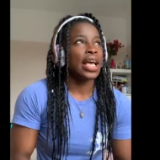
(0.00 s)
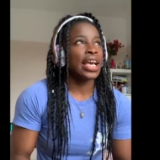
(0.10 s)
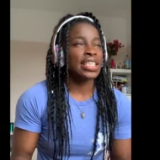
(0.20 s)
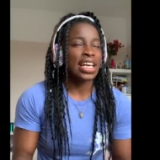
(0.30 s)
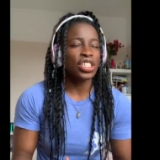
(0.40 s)

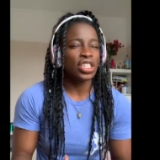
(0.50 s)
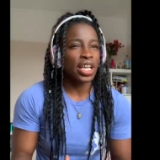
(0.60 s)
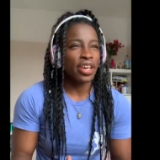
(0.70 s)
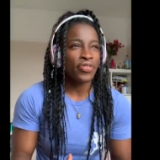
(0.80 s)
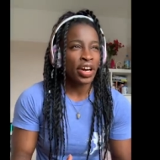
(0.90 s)
It's actually
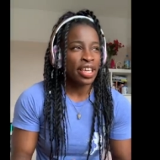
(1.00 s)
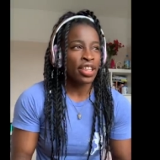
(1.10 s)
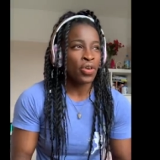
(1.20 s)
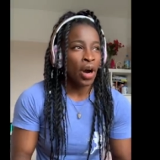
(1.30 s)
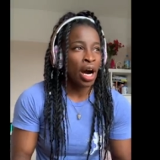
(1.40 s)
like funny
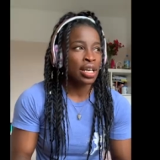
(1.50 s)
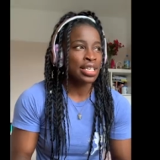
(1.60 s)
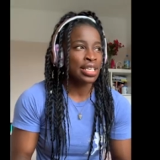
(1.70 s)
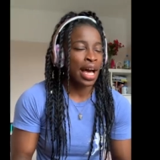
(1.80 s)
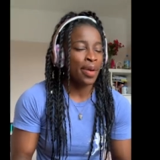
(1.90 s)
that you
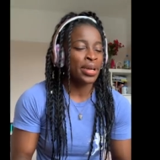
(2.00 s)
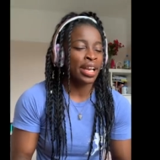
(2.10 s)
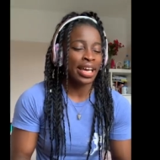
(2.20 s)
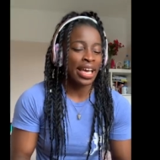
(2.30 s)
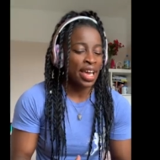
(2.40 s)
ask that, but
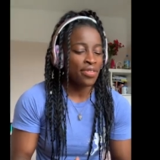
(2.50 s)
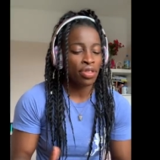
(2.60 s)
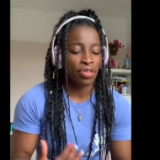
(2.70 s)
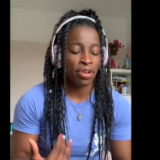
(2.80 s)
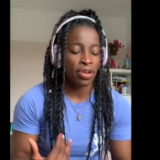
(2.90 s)
like even
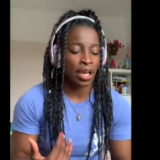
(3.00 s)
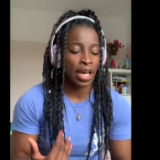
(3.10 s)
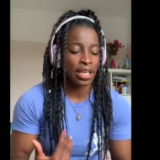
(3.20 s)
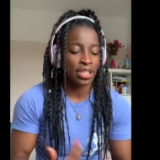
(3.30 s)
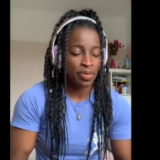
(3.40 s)
through
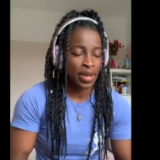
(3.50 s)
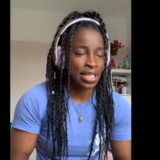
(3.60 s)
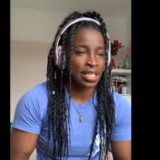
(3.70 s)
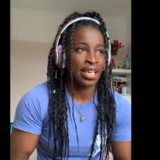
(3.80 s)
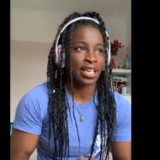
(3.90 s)
like
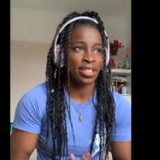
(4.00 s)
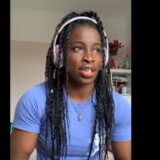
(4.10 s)
gymnastics,